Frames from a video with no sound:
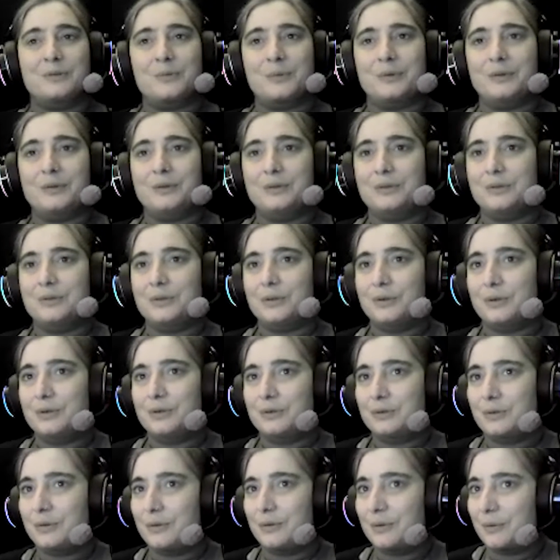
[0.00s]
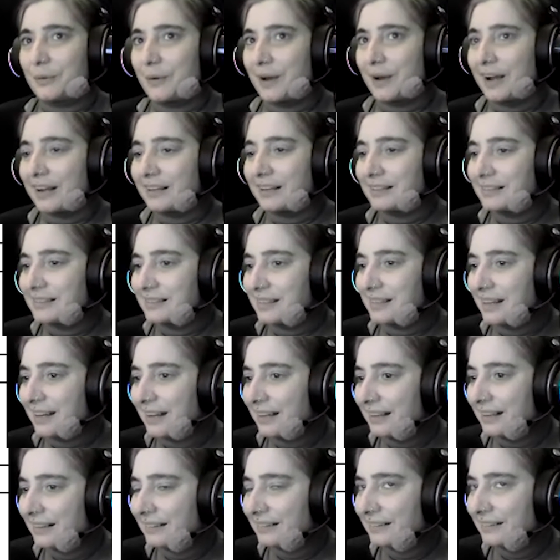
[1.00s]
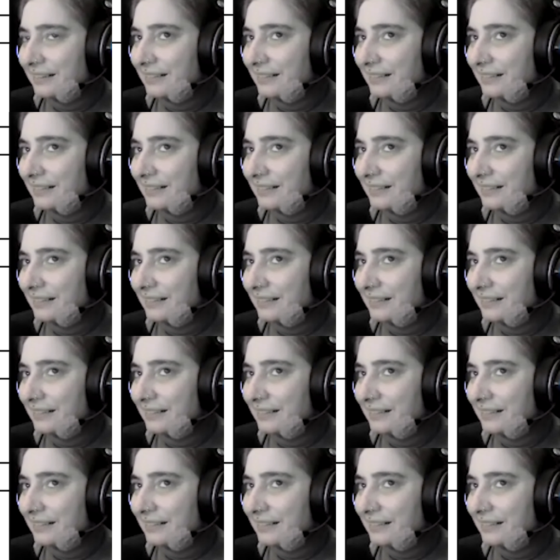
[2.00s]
when you turn to the right side?